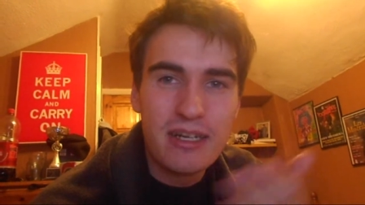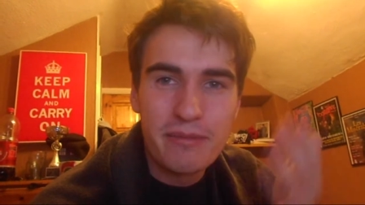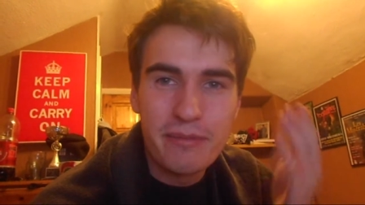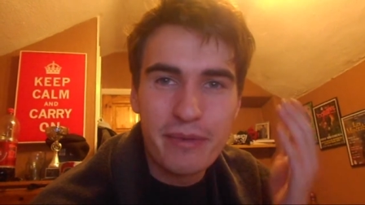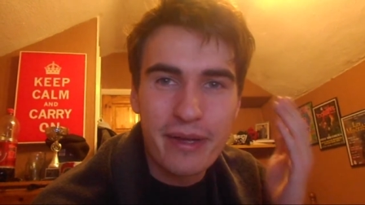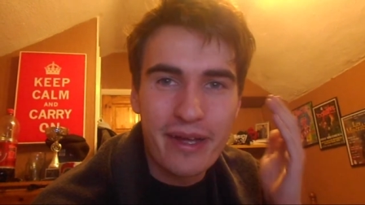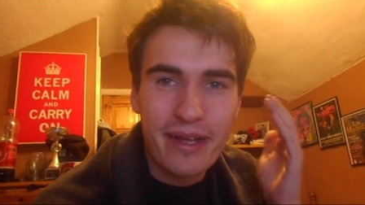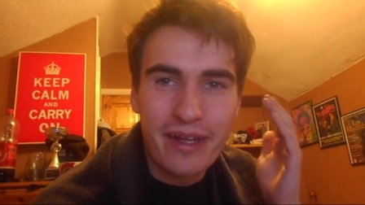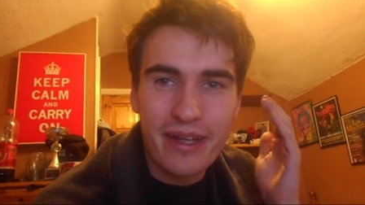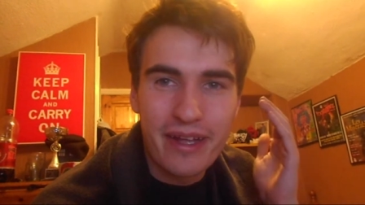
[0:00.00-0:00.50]

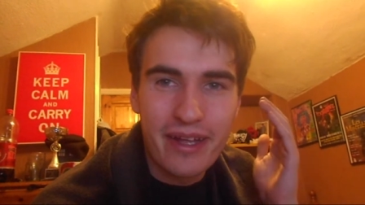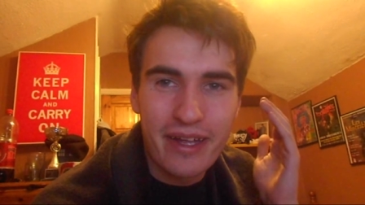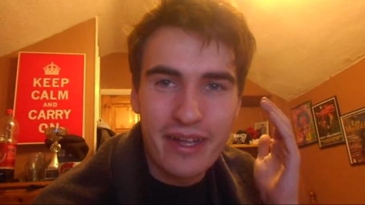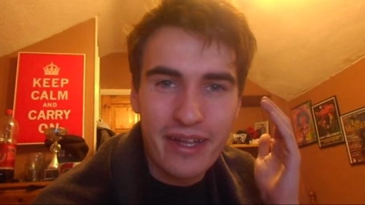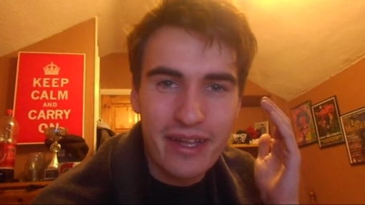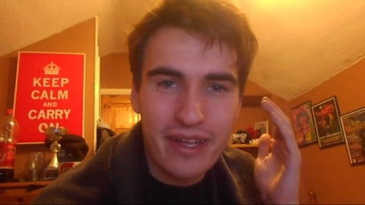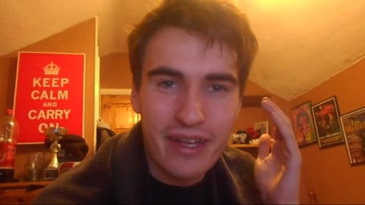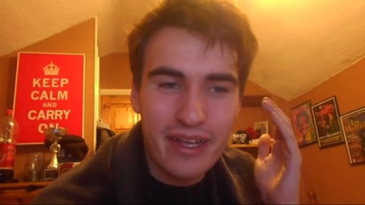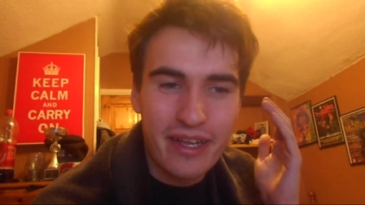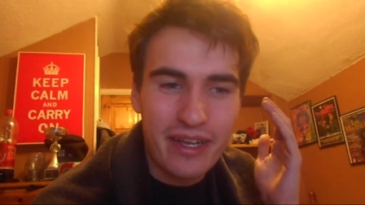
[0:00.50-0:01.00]
But,
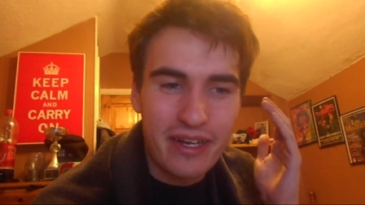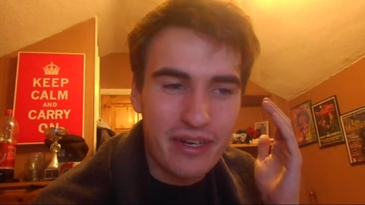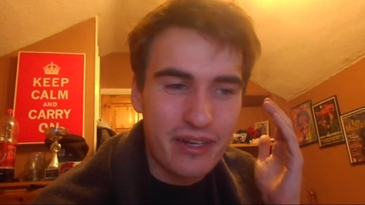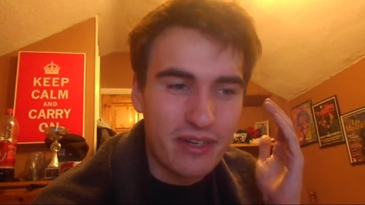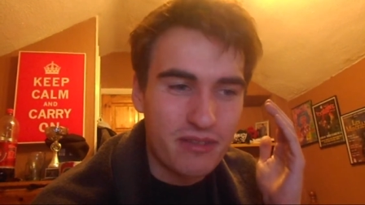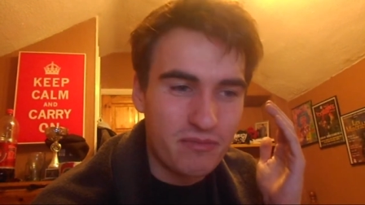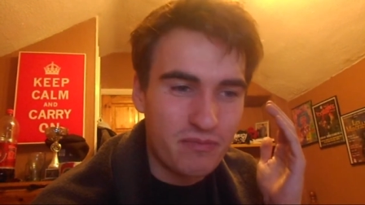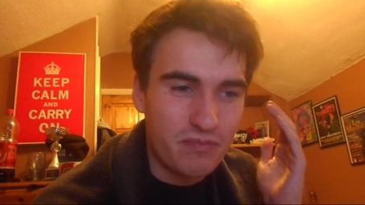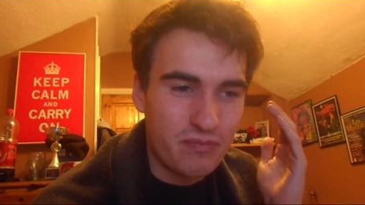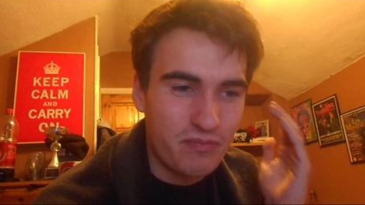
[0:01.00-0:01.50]
you
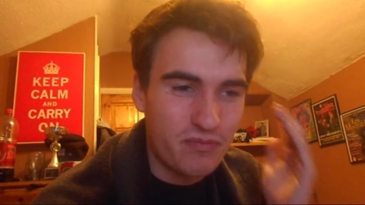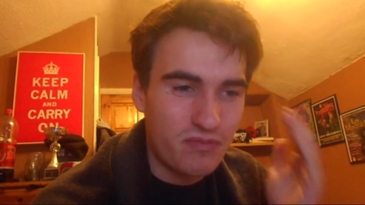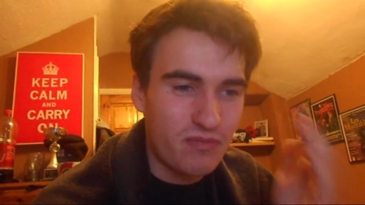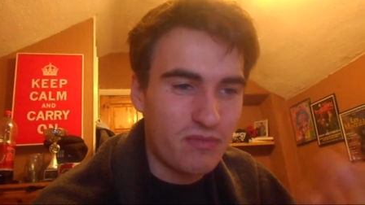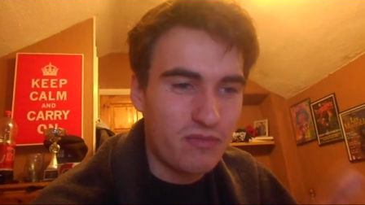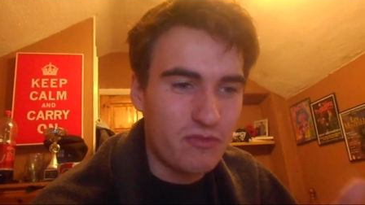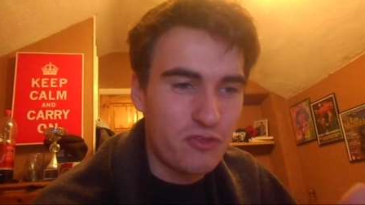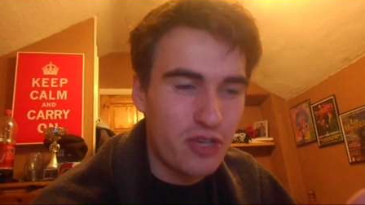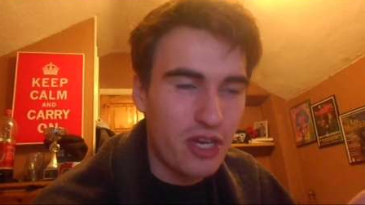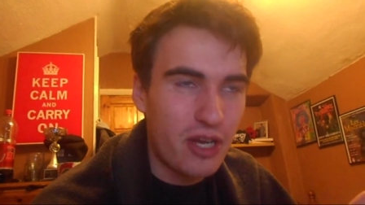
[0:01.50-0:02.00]
know,
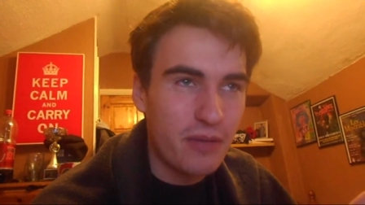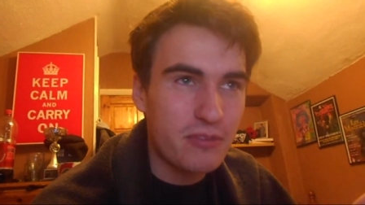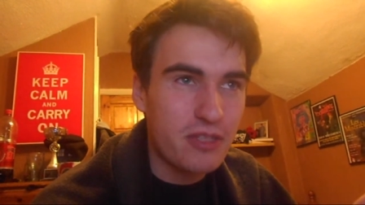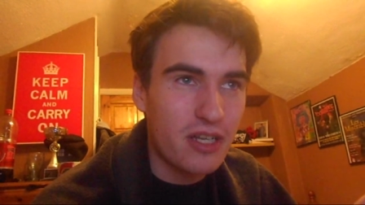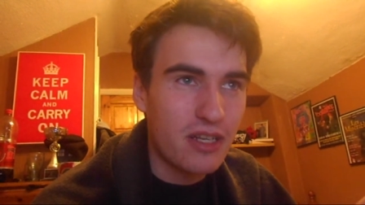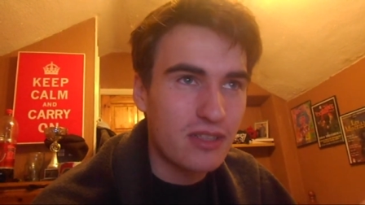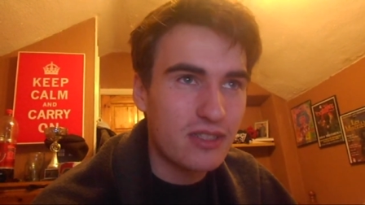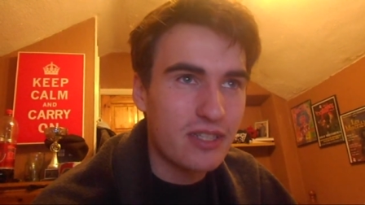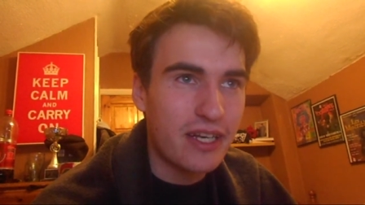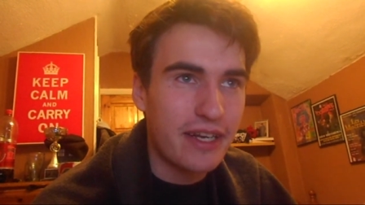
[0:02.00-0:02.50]
James
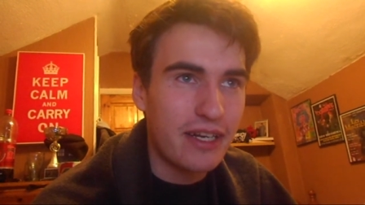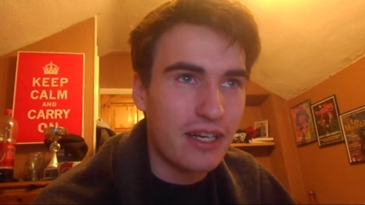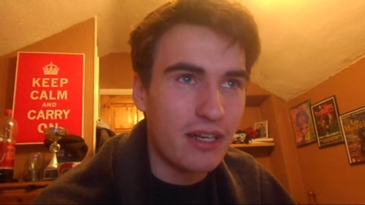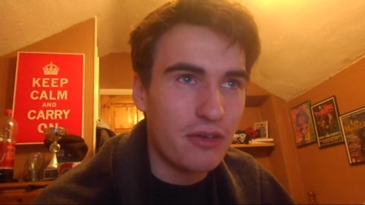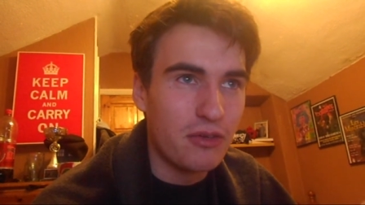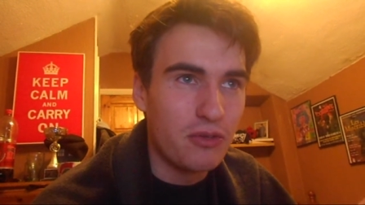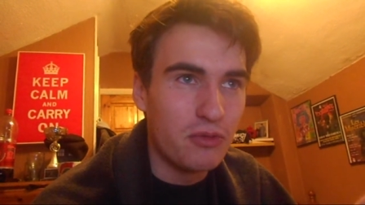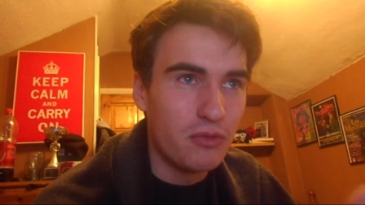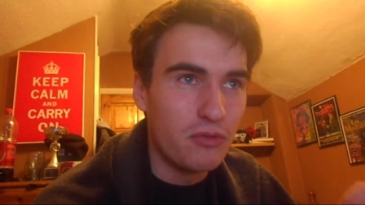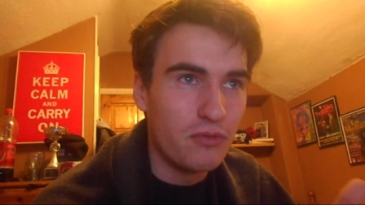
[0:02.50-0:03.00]
Earl
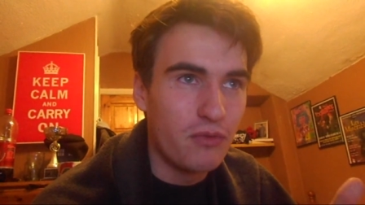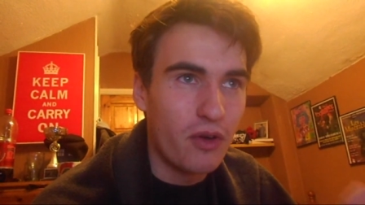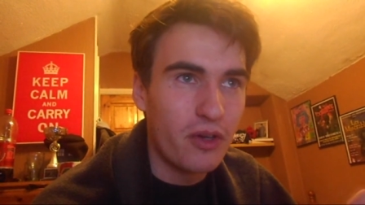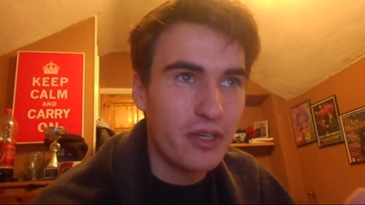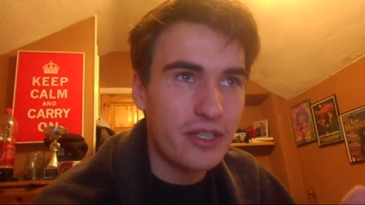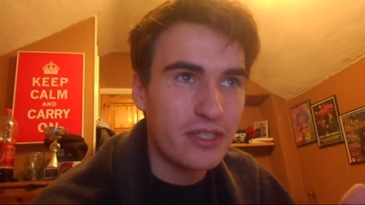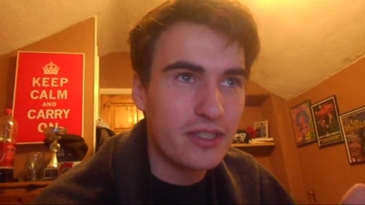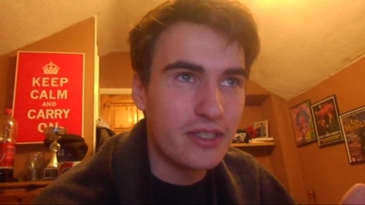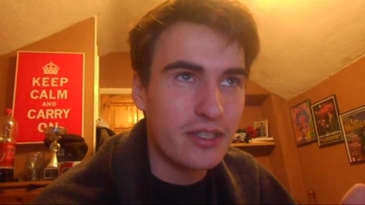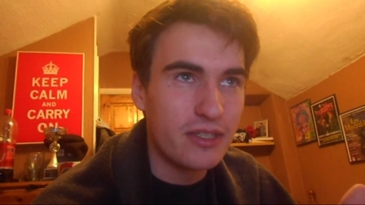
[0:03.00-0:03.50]
Taylor, who
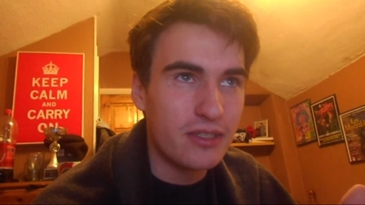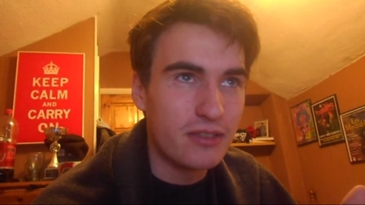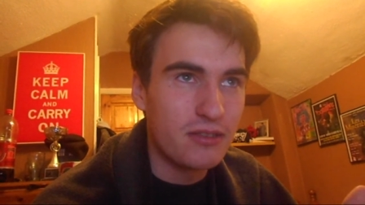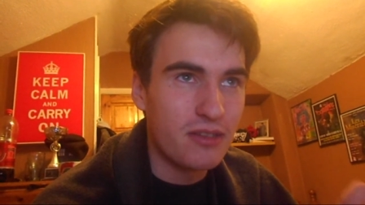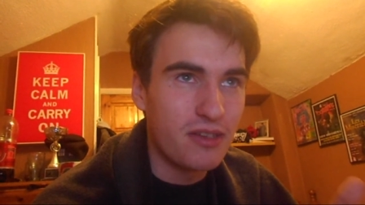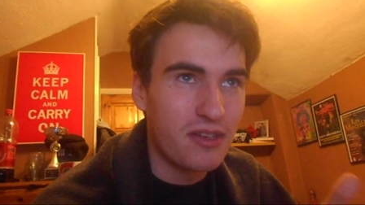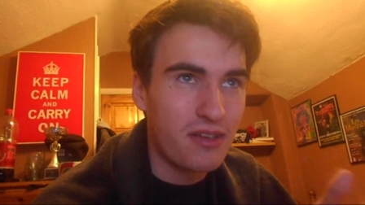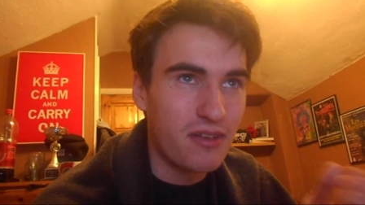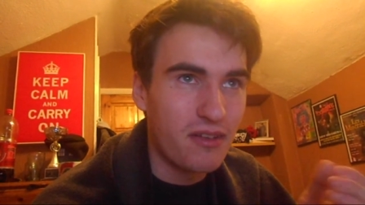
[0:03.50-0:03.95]
voices